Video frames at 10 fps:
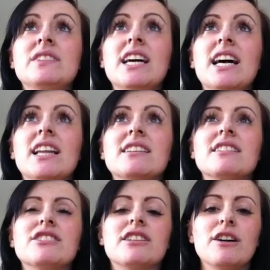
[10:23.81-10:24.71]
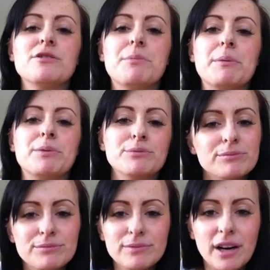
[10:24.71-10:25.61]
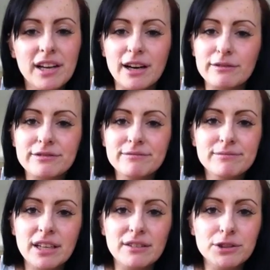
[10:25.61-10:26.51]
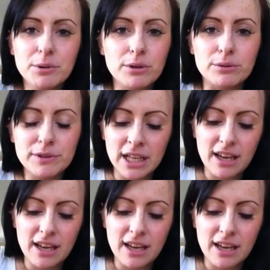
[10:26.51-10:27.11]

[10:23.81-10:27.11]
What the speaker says: there's just loads of people I love. I love you all.